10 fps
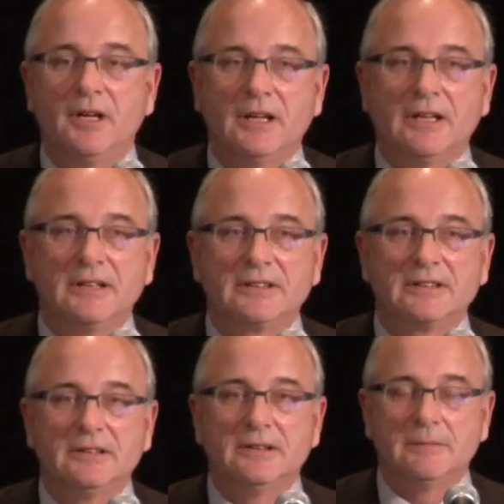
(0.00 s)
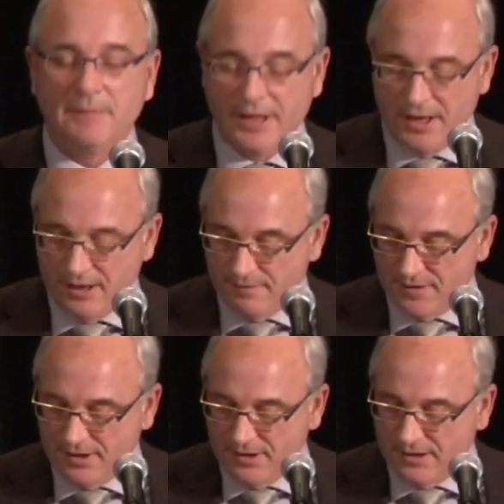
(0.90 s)
uh, many of
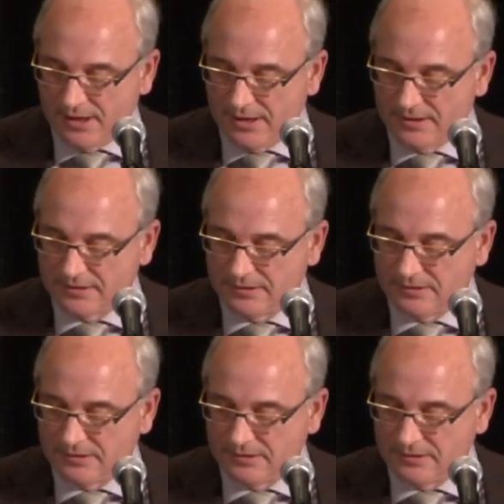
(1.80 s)
the uh,